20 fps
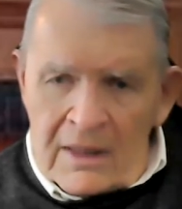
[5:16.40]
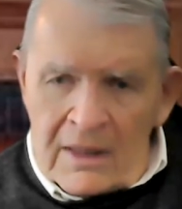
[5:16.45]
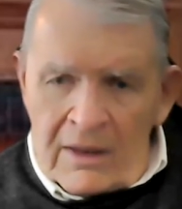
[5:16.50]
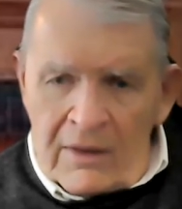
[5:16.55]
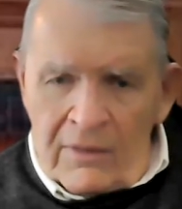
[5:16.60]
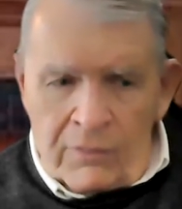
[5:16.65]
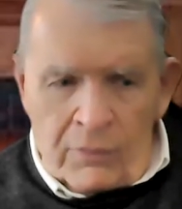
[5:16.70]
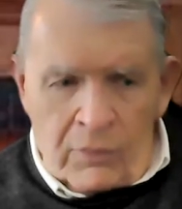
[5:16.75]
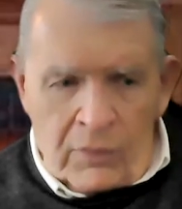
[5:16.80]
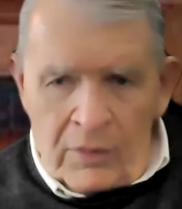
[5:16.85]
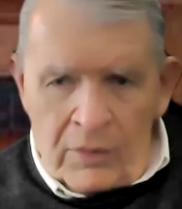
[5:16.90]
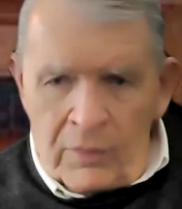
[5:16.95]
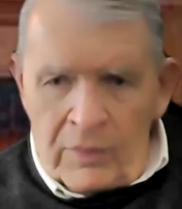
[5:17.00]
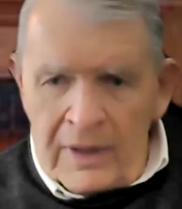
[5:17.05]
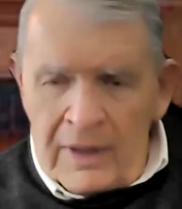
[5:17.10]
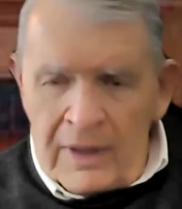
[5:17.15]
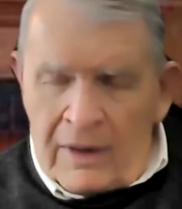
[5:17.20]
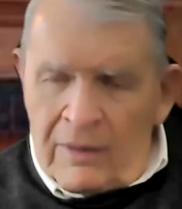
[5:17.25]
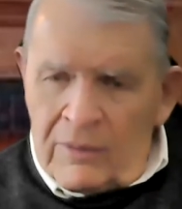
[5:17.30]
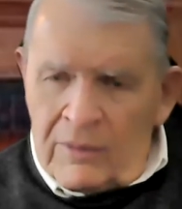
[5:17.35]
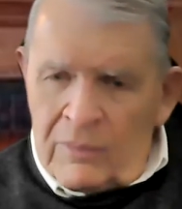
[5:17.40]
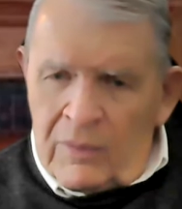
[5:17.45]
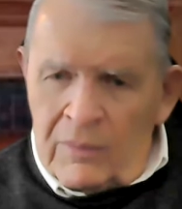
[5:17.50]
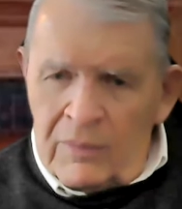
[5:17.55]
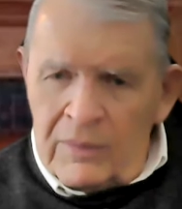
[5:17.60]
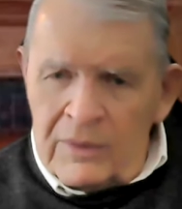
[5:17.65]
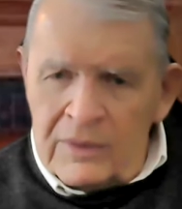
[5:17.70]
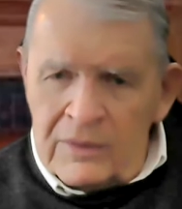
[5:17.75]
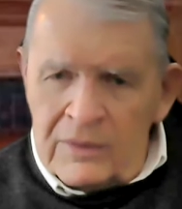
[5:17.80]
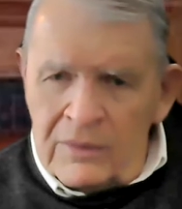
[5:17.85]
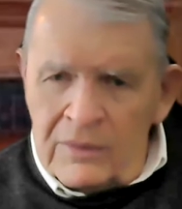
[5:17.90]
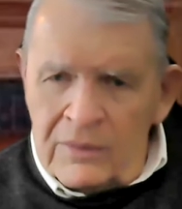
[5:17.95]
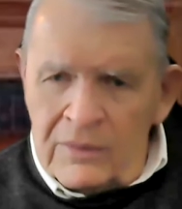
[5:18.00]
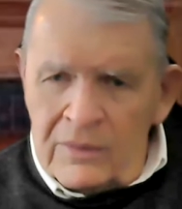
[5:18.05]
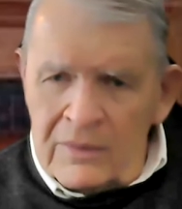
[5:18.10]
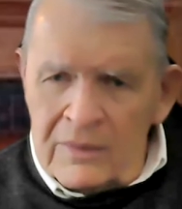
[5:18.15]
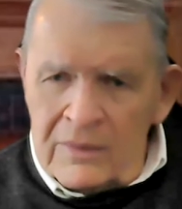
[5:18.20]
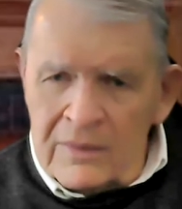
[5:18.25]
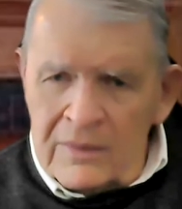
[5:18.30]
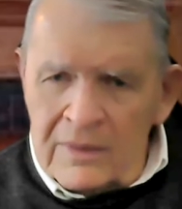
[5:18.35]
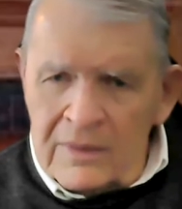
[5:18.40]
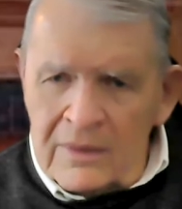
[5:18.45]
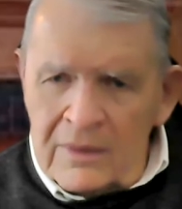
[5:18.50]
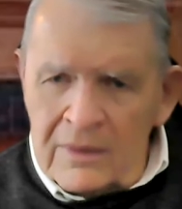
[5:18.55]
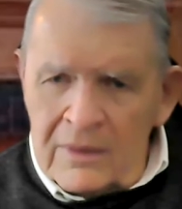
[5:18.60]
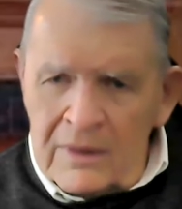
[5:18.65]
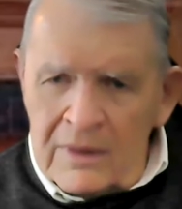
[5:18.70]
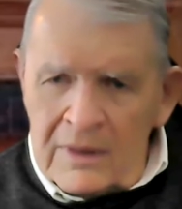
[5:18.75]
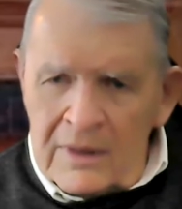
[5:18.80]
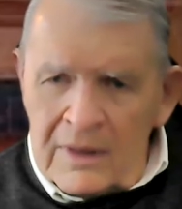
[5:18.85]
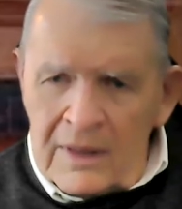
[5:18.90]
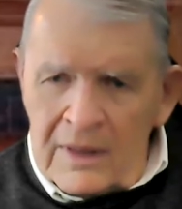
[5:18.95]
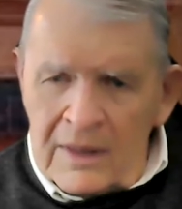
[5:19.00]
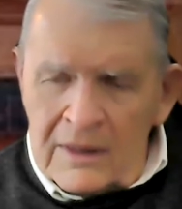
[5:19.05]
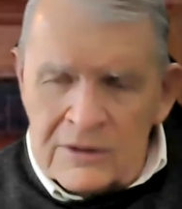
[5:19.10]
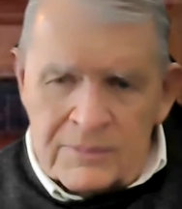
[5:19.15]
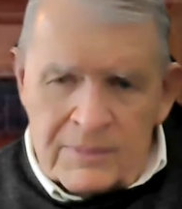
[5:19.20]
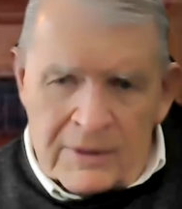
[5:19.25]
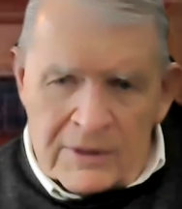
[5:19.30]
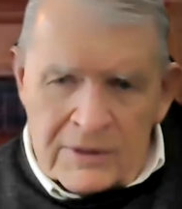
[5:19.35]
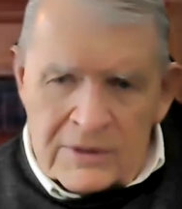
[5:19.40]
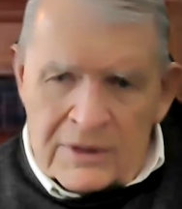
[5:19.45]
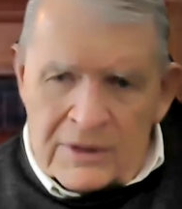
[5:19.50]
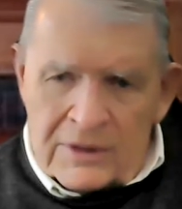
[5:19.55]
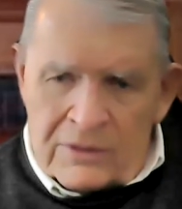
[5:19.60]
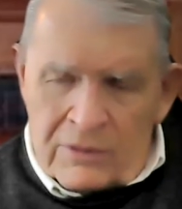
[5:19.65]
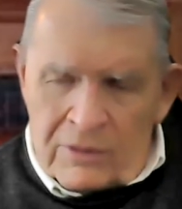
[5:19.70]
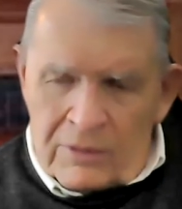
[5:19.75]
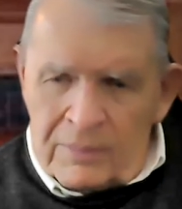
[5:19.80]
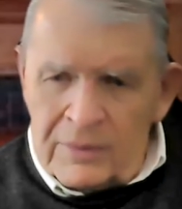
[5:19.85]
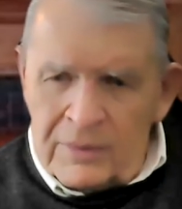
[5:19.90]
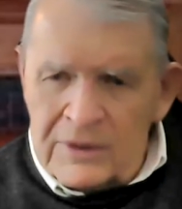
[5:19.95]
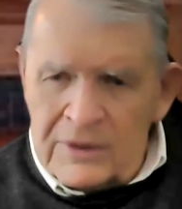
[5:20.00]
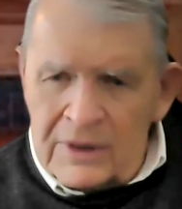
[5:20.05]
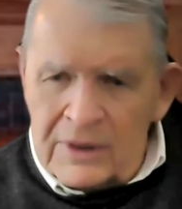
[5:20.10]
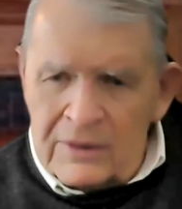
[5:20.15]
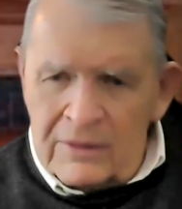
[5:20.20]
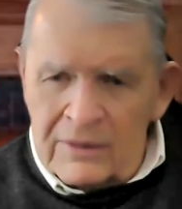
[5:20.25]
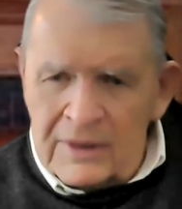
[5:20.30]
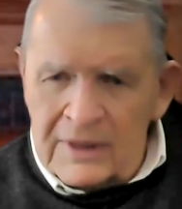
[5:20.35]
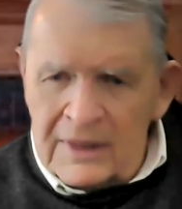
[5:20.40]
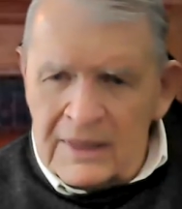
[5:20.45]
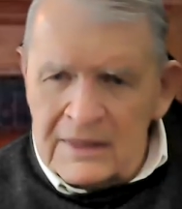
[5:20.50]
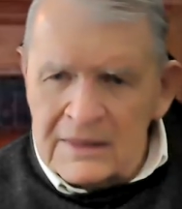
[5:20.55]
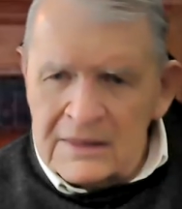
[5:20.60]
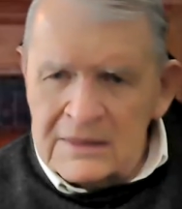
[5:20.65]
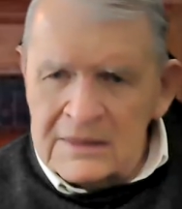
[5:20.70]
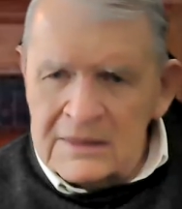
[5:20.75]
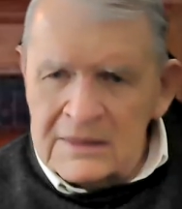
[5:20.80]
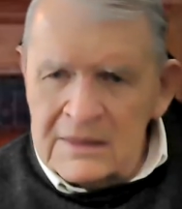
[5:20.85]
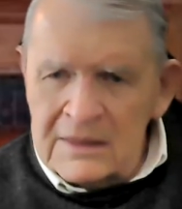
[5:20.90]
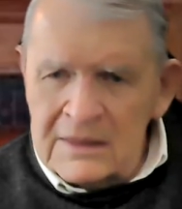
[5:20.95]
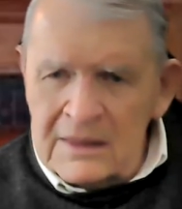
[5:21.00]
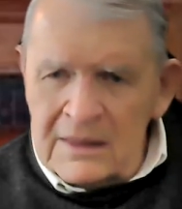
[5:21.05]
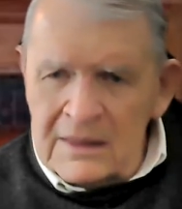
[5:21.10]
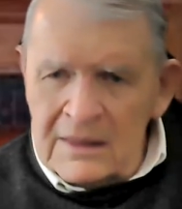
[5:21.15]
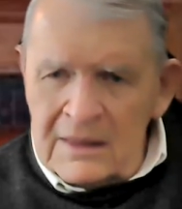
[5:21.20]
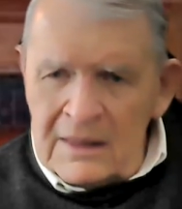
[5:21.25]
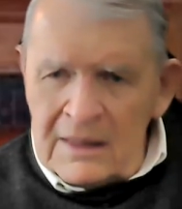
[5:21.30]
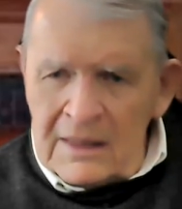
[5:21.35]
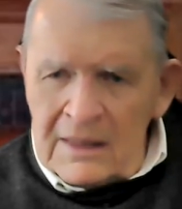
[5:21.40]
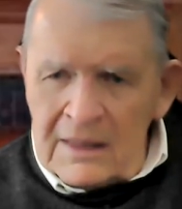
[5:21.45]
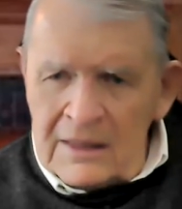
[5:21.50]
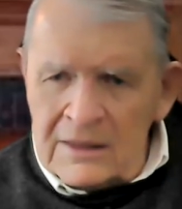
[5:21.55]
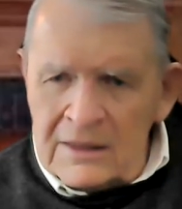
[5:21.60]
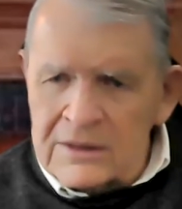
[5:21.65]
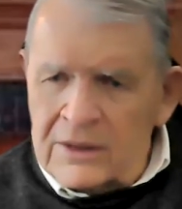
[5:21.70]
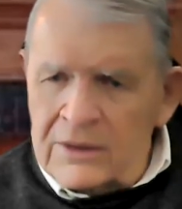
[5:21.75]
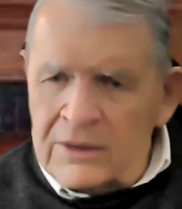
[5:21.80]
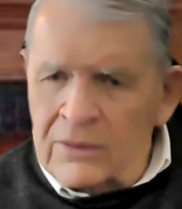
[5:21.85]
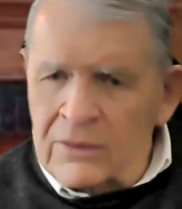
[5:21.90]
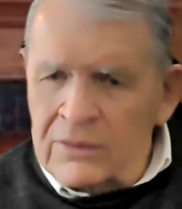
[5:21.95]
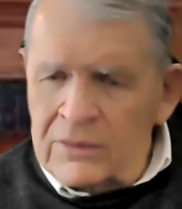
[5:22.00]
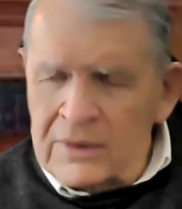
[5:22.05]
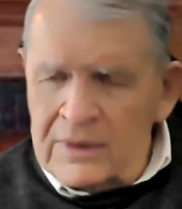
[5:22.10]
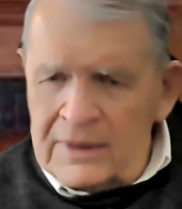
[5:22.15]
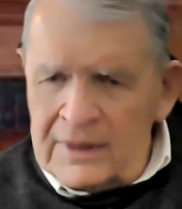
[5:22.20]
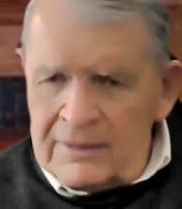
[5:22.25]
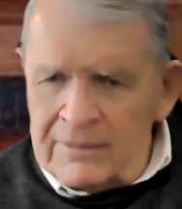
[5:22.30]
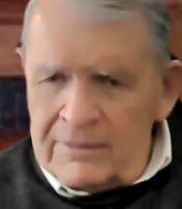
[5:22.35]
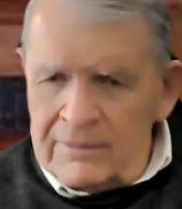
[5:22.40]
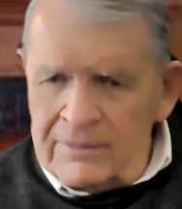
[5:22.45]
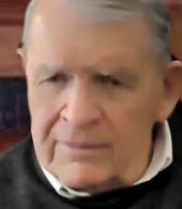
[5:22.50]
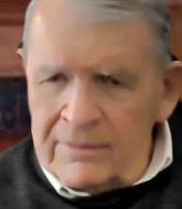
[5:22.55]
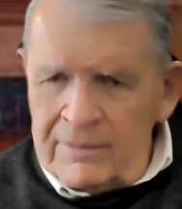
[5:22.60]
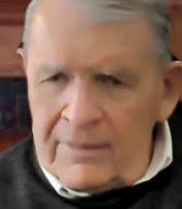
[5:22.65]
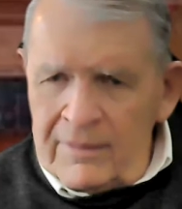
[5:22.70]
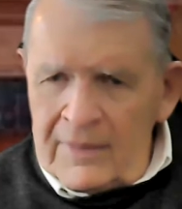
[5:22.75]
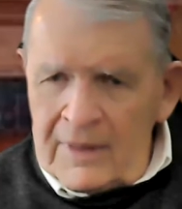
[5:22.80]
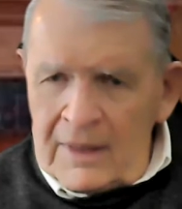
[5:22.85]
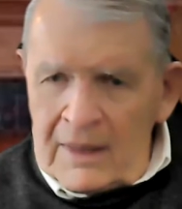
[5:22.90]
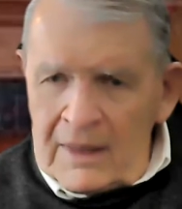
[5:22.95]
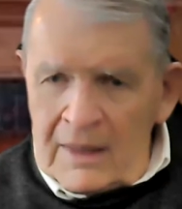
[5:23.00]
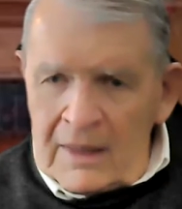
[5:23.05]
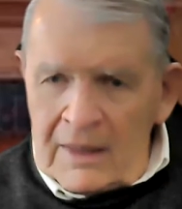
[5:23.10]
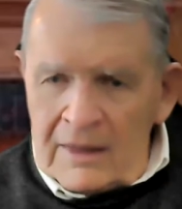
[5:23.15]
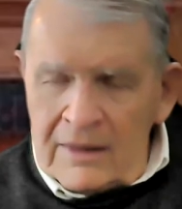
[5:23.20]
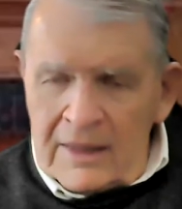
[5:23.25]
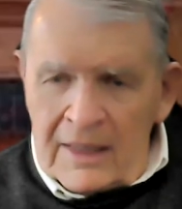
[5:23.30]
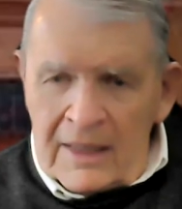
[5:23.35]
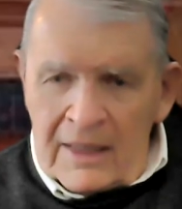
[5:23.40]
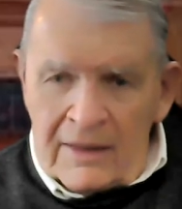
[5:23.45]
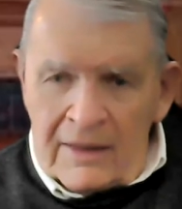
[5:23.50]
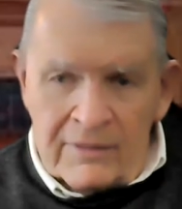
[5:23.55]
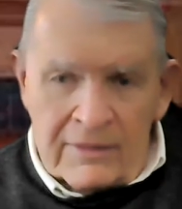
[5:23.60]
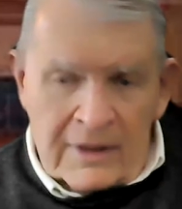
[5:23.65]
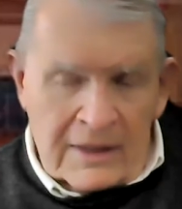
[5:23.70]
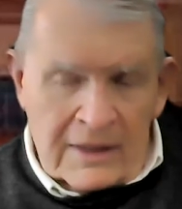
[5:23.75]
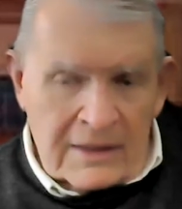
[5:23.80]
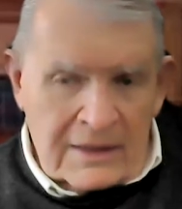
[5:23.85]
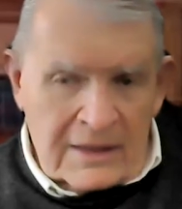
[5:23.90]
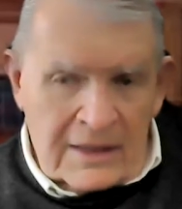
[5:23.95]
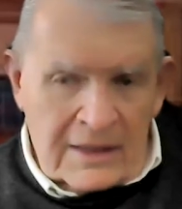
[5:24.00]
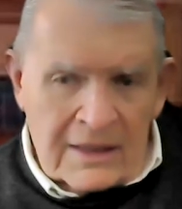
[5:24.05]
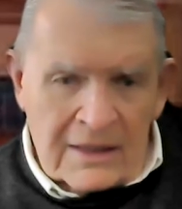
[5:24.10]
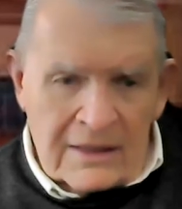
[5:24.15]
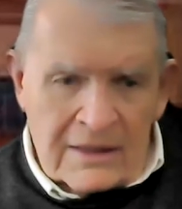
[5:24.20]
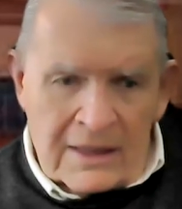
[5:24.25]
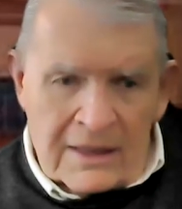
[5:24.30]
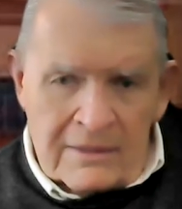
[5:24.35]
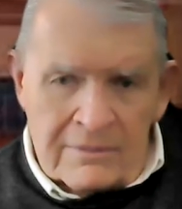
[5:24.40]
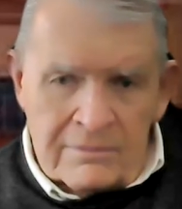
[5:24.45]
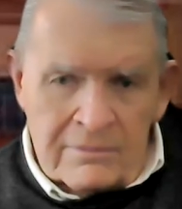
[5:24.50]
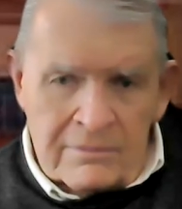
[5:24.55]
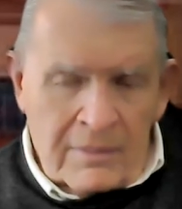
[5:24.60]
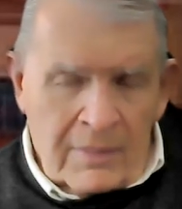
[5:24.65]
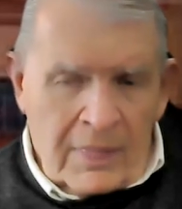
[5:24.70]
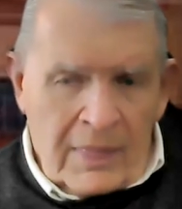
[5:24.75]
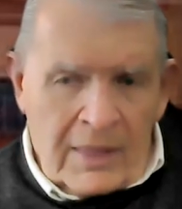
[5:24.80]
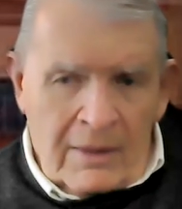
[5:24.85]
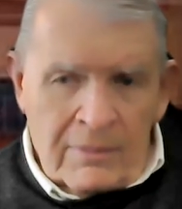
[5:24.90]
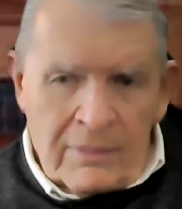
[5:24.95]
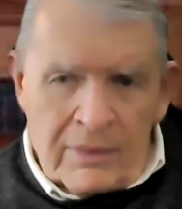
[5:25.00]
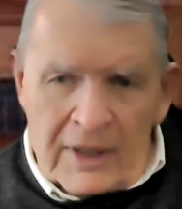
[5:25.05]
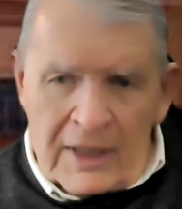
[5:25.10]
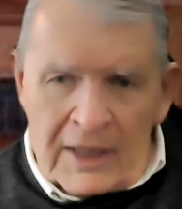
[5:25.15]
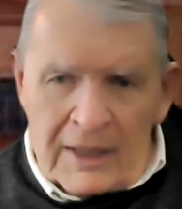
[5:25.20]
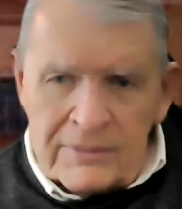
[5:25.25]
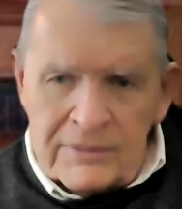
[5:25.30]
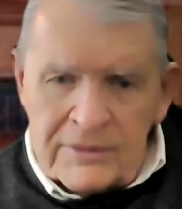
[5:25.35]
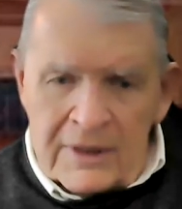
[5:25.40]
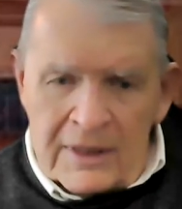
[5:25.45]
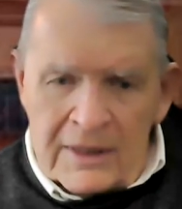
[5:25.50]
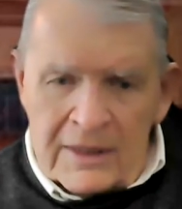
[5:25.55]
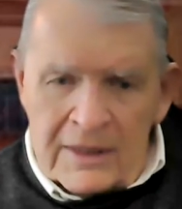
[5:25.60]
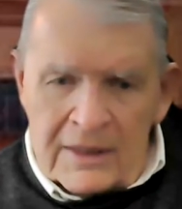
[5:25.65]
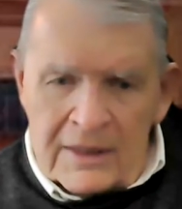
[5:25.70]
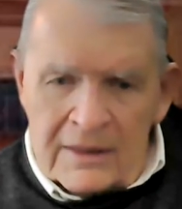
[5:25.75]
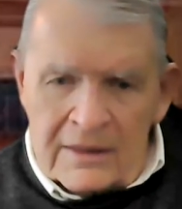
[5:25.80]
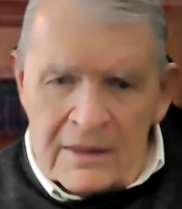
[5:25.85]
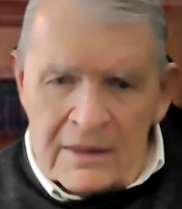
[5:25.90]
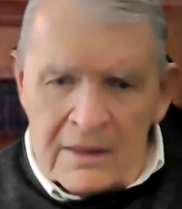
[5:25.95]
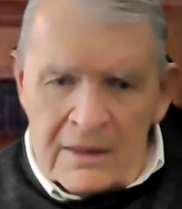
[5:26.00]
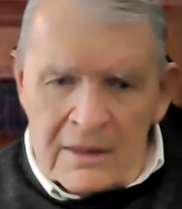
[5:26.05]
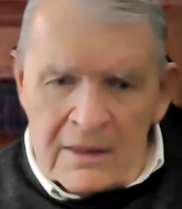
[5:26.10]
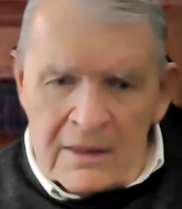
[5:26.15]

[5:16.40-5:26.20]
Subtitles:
of where we are and what we do, especially in your particular case, is unknown to them. They have an idea that perhaps they can